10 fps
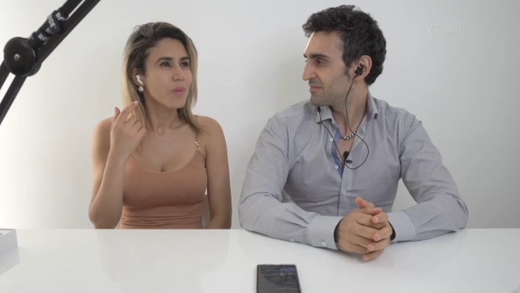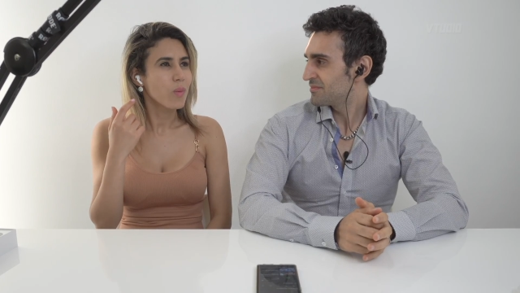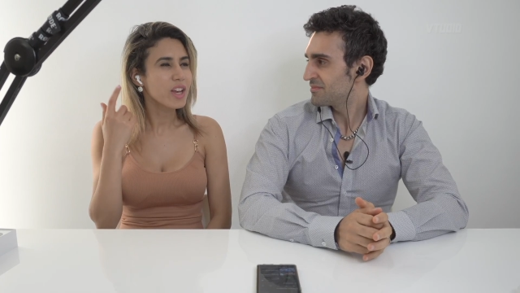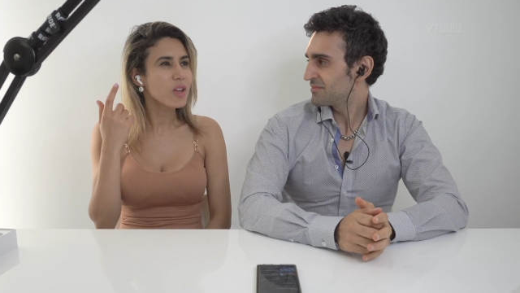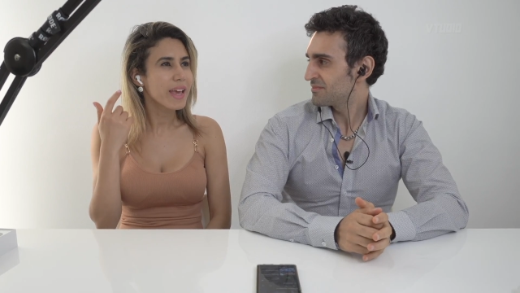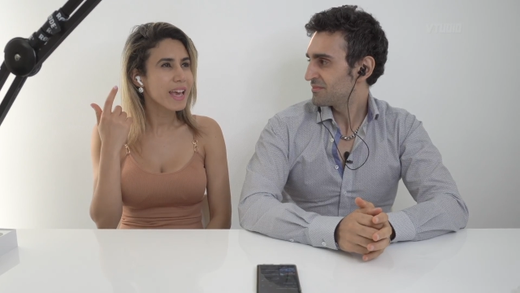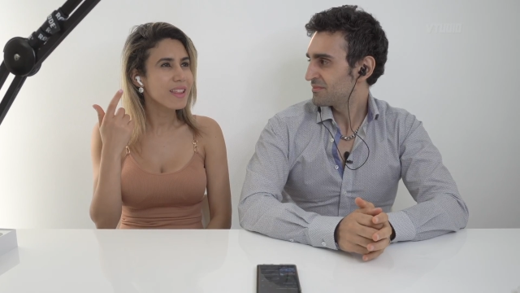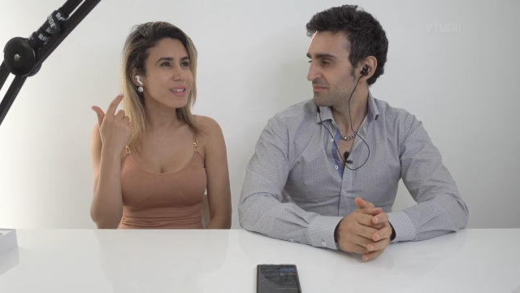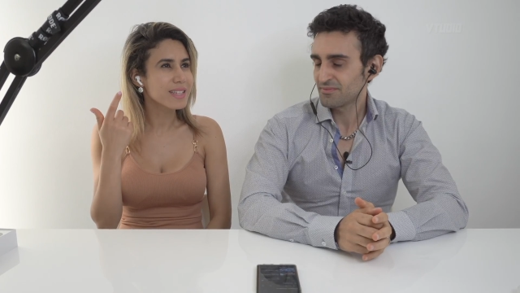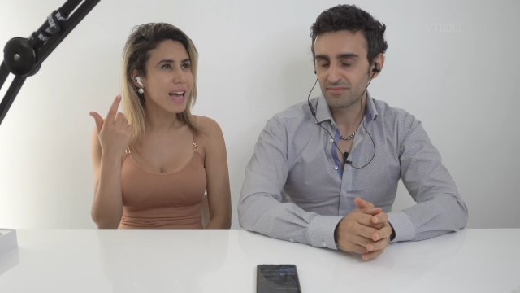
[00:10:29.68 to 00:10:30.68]
Speaker 1: When you hear
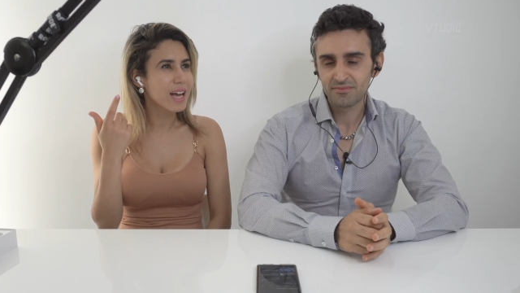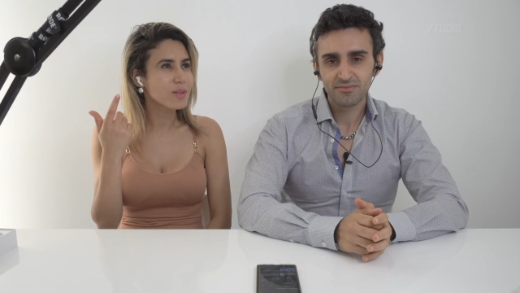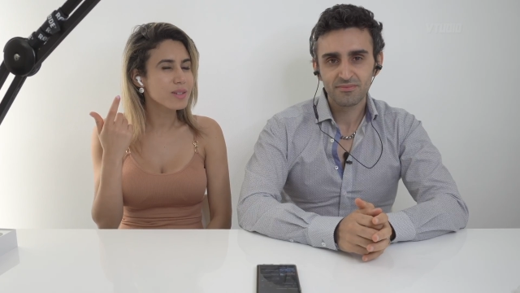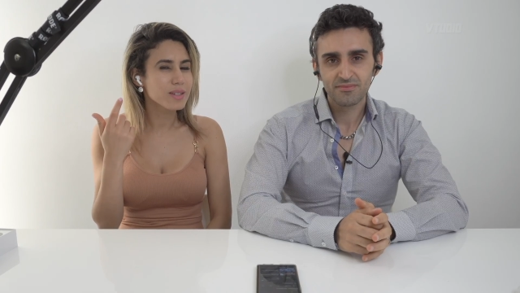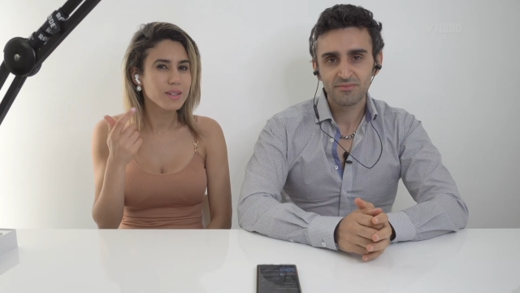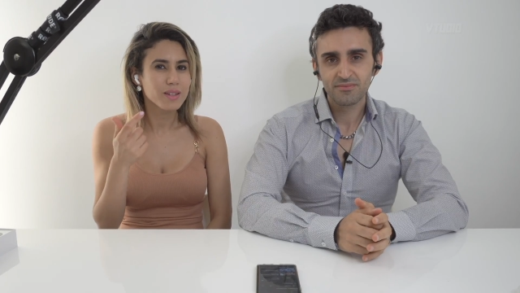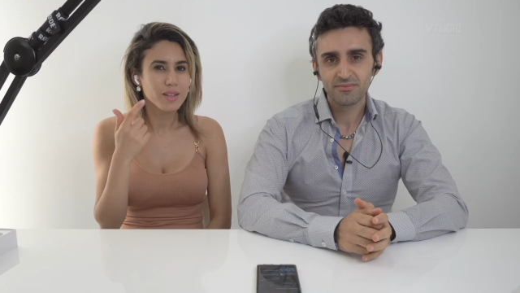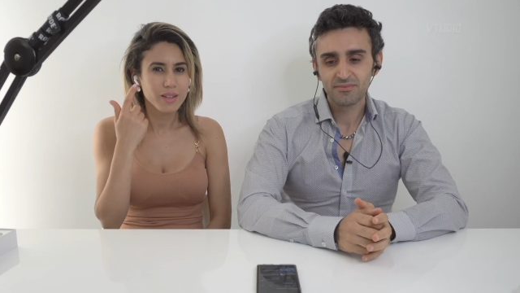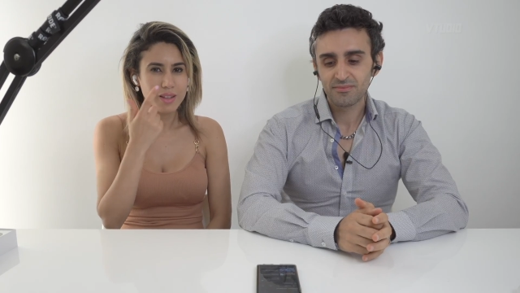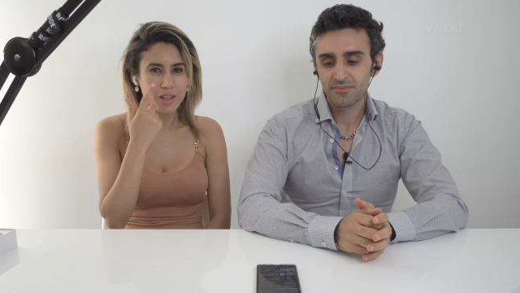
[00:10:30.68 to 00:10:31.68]
the sound,
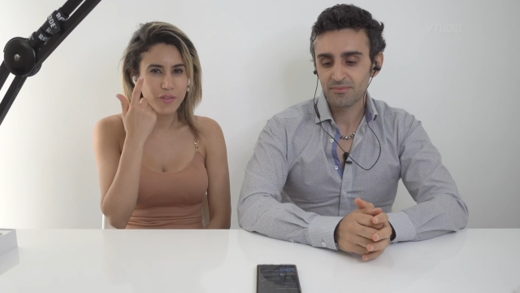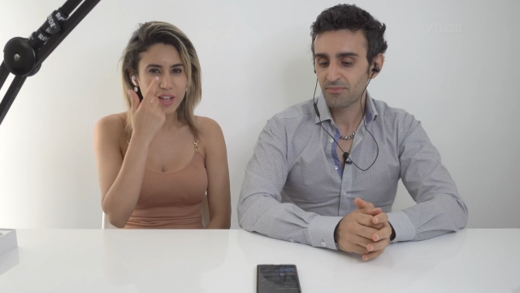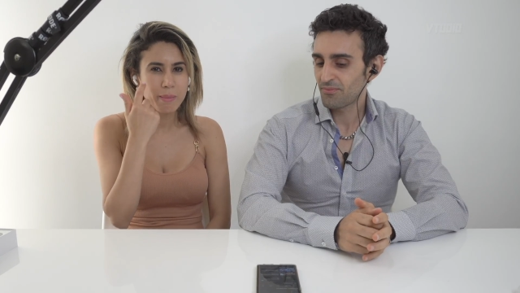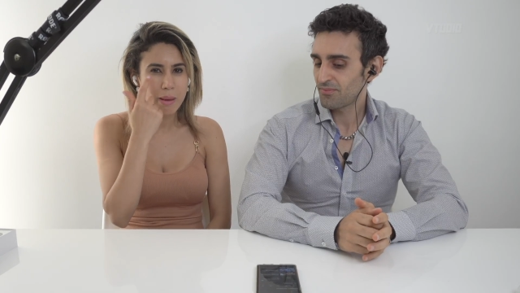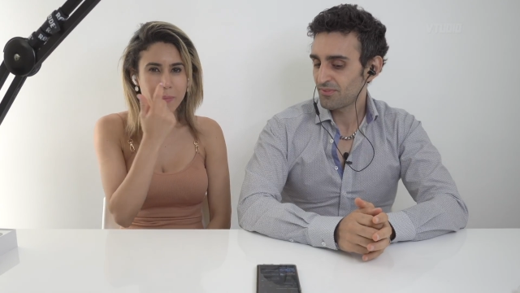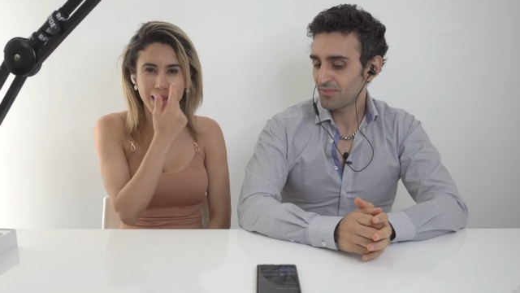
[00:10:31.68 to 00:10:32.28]
you feel a bit